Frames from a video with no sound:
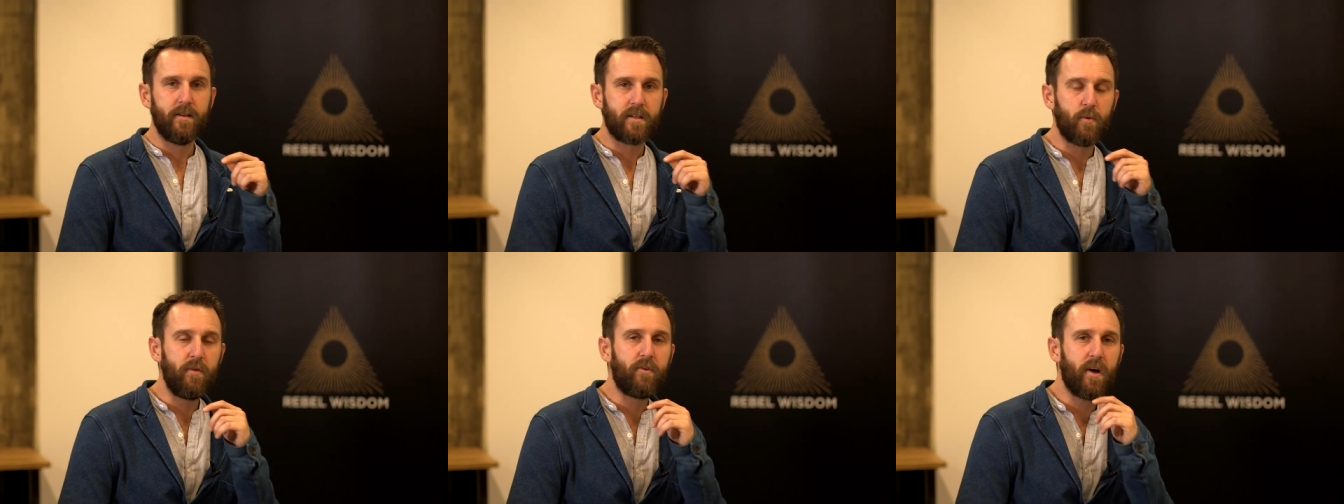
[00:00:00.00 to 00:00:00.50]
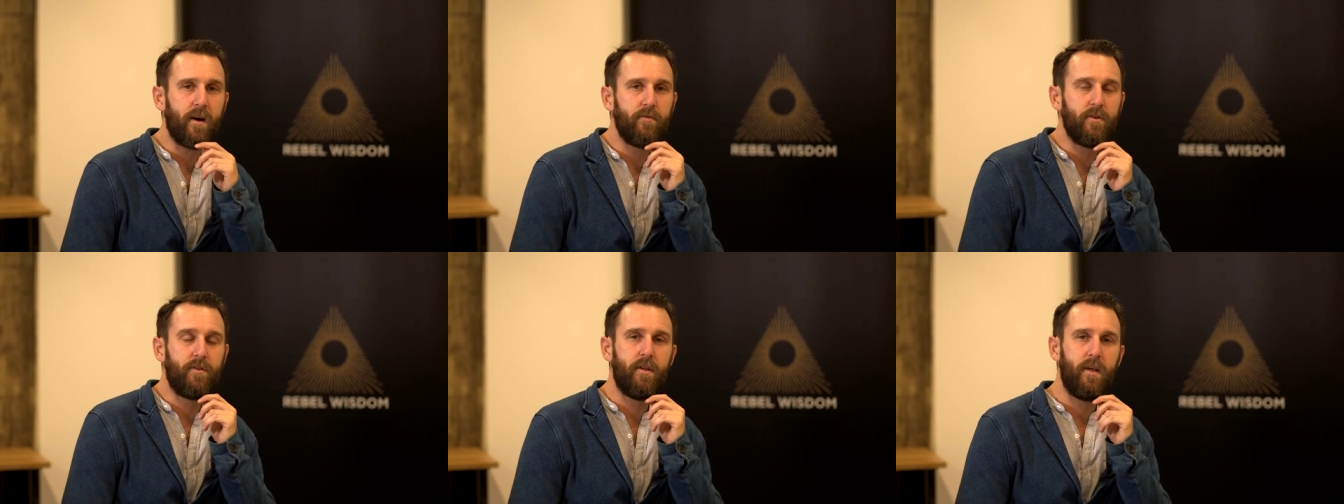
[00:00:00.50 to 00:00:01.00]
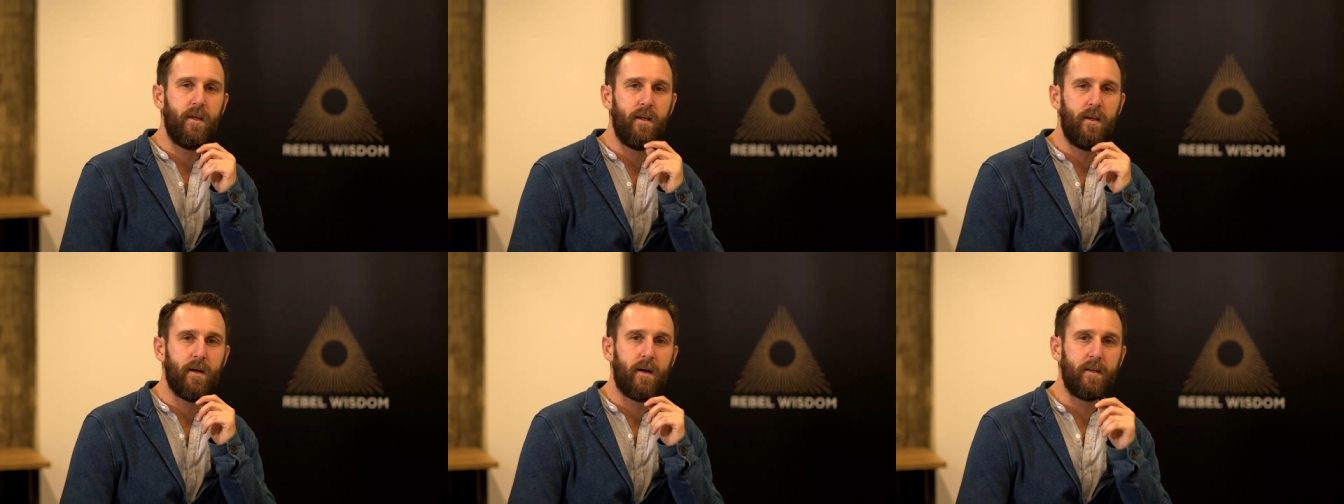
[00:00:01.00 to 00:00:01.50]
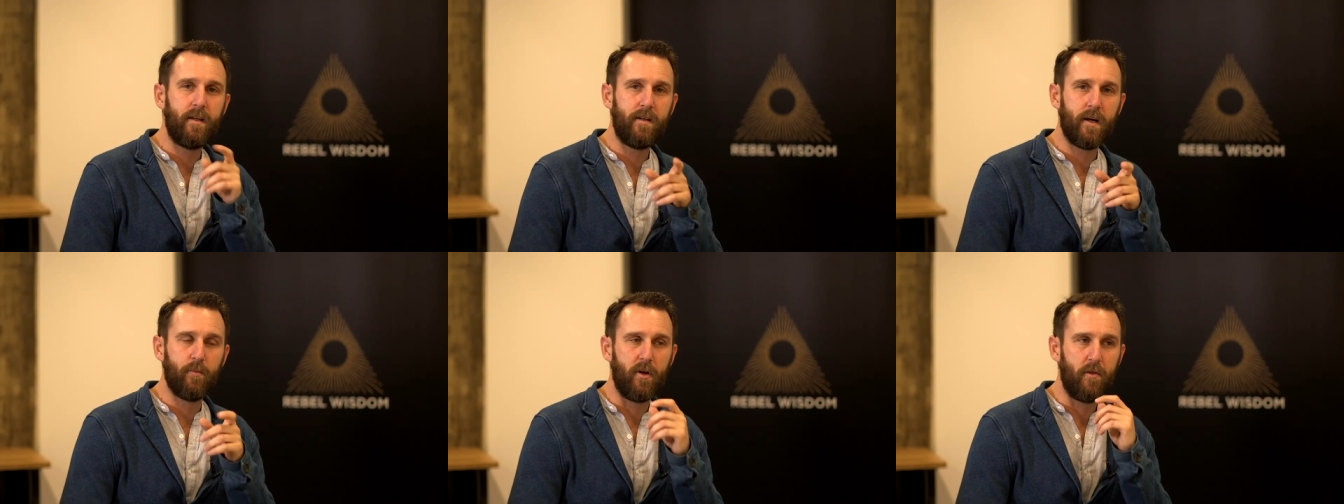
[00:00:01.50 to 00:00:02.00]
So we've covered the
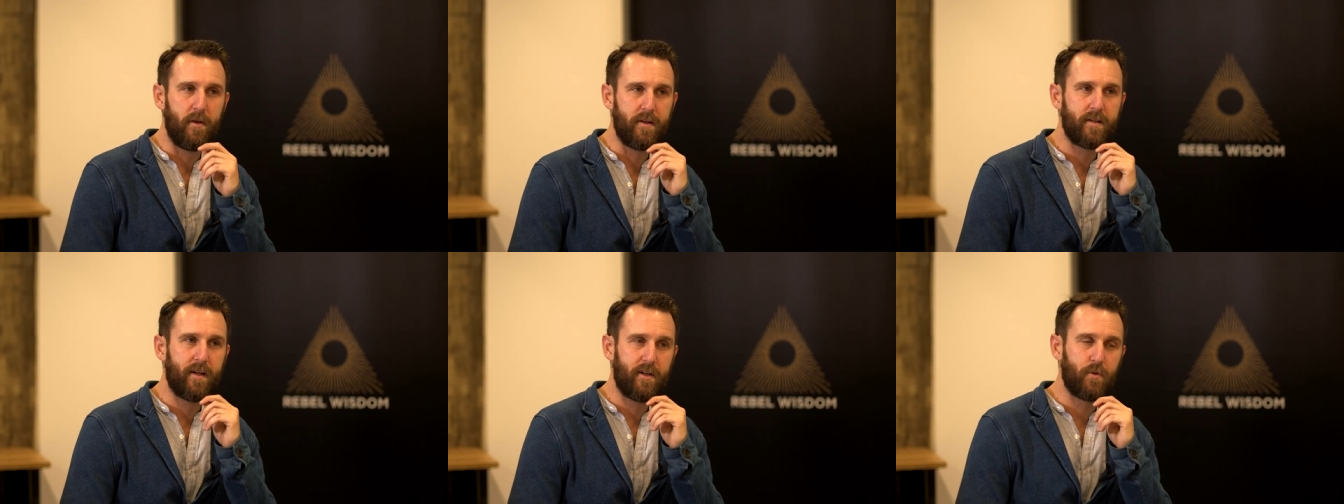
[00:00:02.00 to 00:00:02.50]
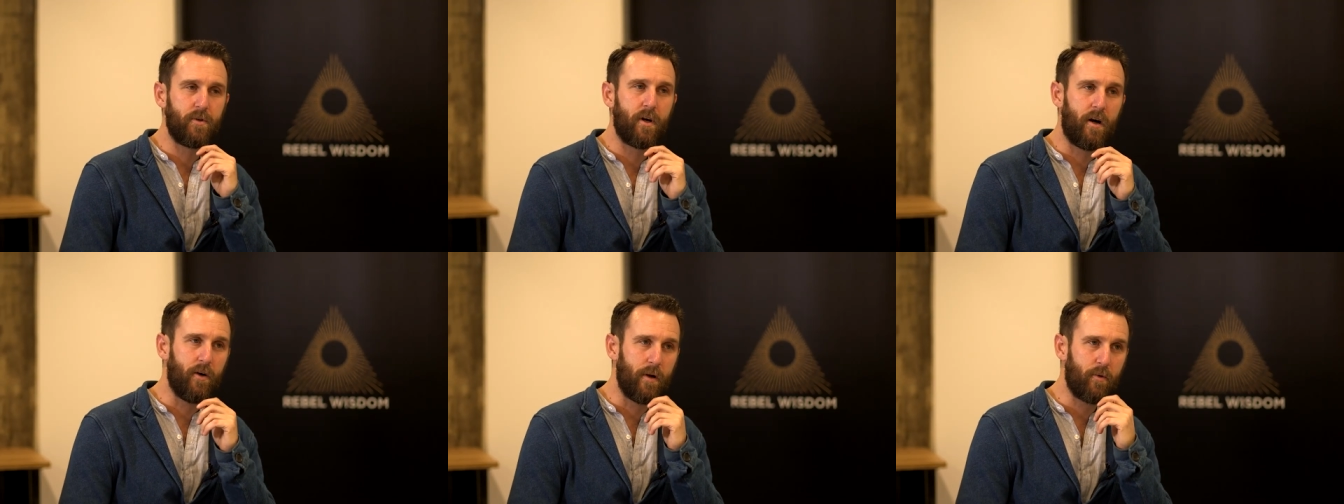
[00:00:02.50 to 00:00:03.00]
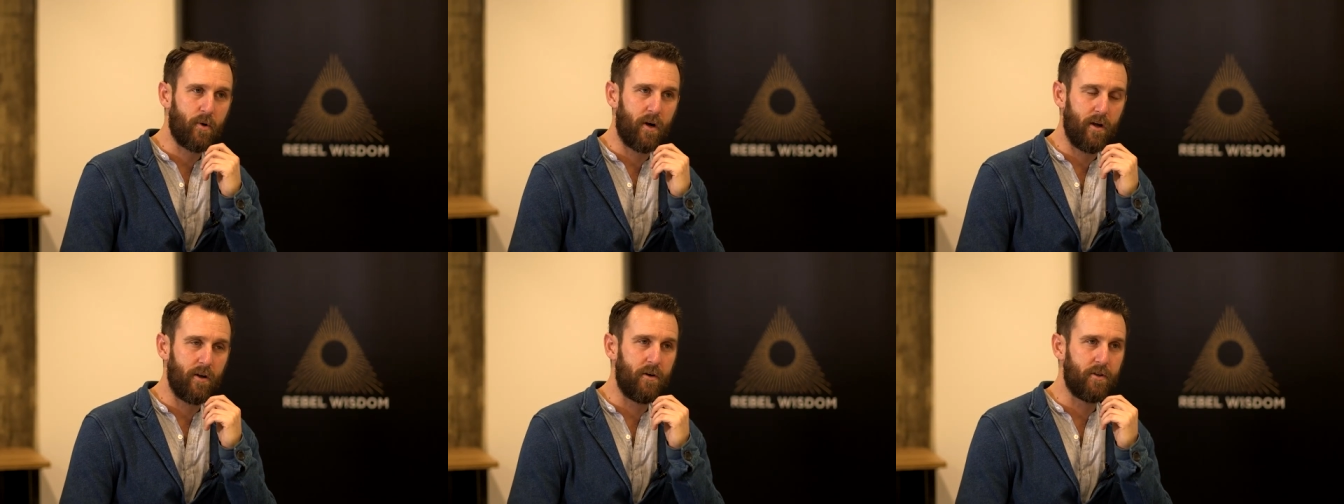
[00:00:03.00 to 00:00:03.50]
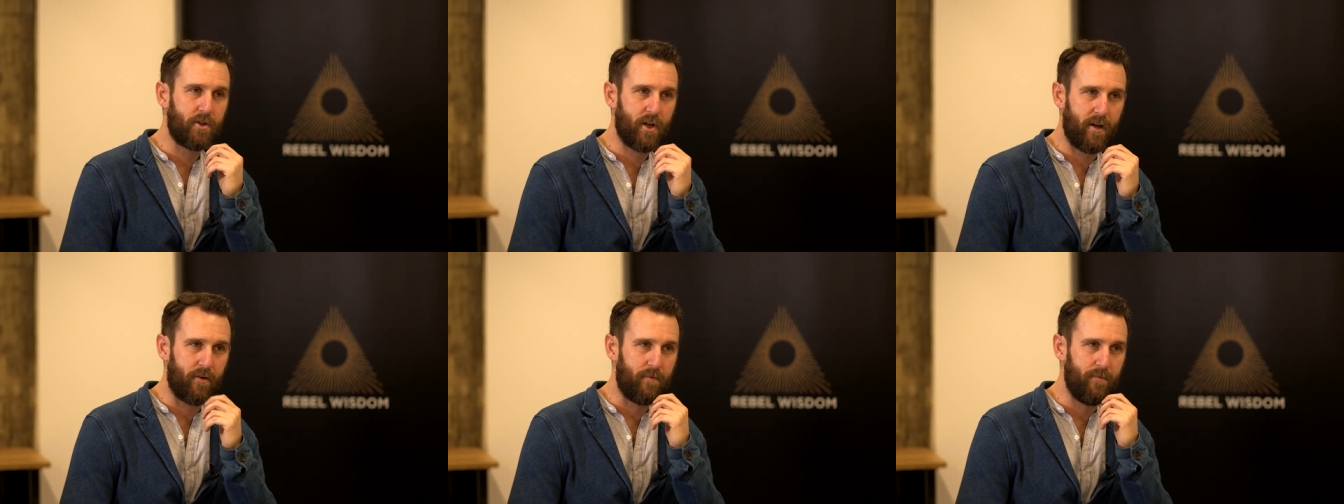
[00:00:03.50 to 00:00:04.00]
IDW, the intellectual dark web, quite a lot on the
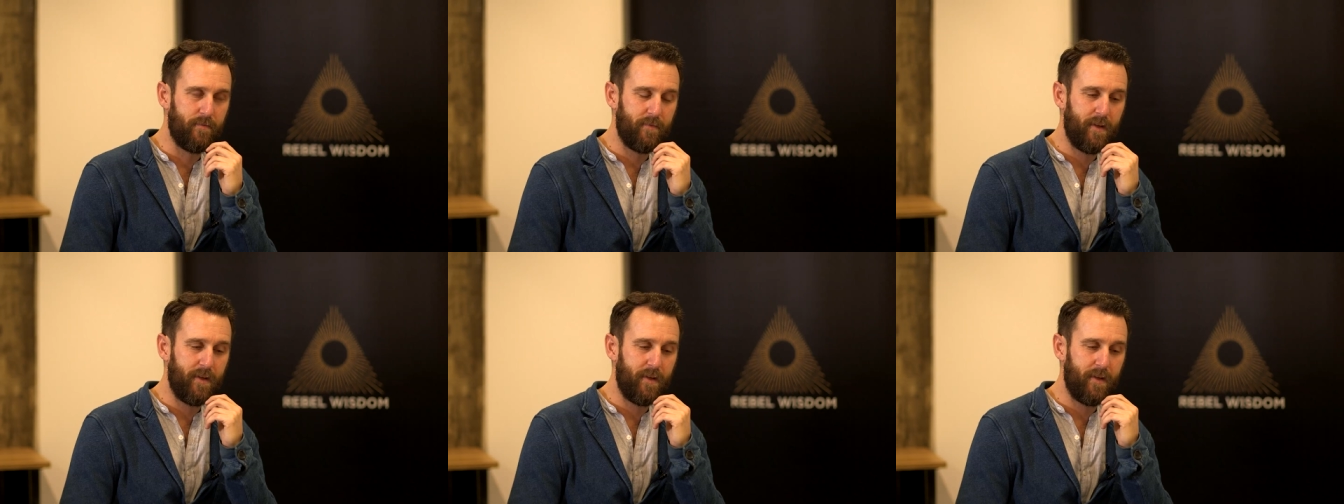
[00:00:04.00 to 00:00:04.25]
channel.